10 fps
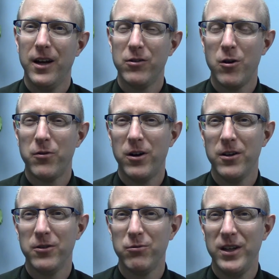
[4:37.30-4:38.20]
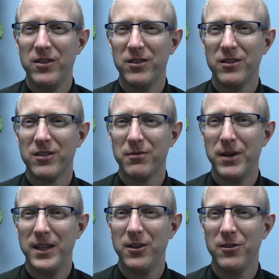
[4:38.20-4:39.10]
And so for all those reasons,
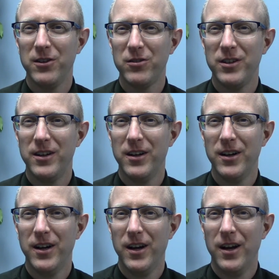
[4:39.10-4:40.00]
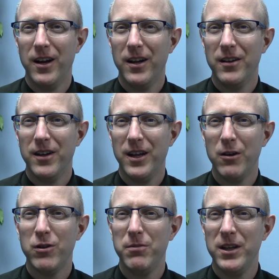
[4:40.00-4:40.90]
my dear listener,
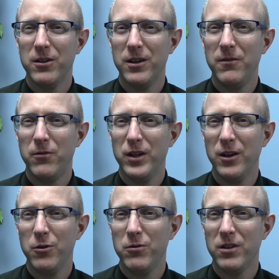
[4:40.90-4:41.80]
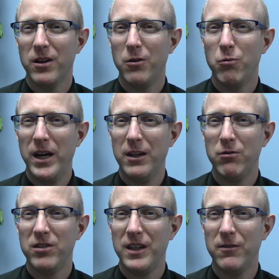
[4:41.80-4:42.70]
it would be good for you to wait
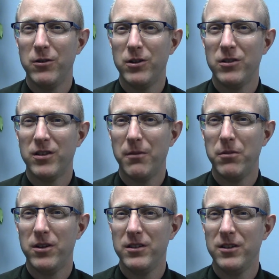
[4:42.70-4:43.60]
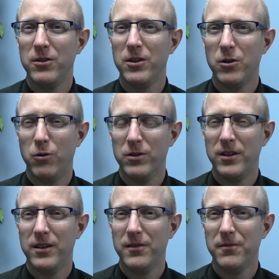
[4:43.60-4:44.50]
to receive the Lord's Supper until you're
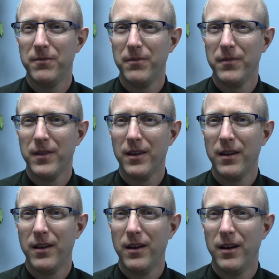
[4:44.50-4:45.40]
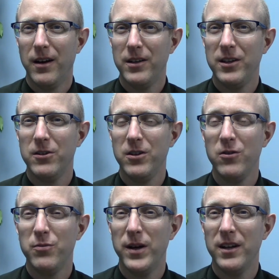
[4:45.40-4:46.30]
older. Until
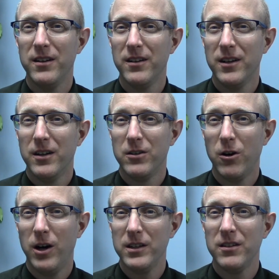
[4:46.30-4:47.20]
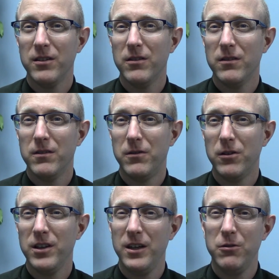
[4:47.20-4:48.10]
you've been taught
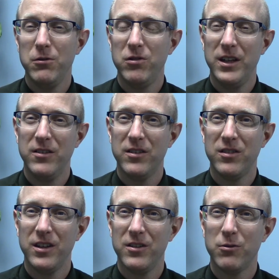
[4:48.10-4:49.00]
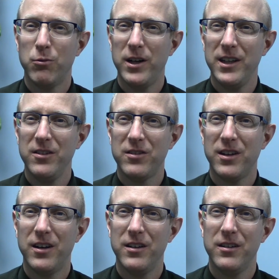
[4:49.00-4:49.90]
fully who Jesus is, what he's
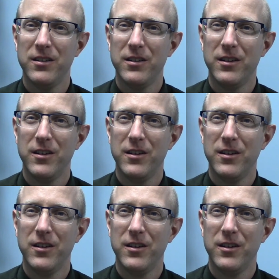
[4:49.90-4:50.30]
done,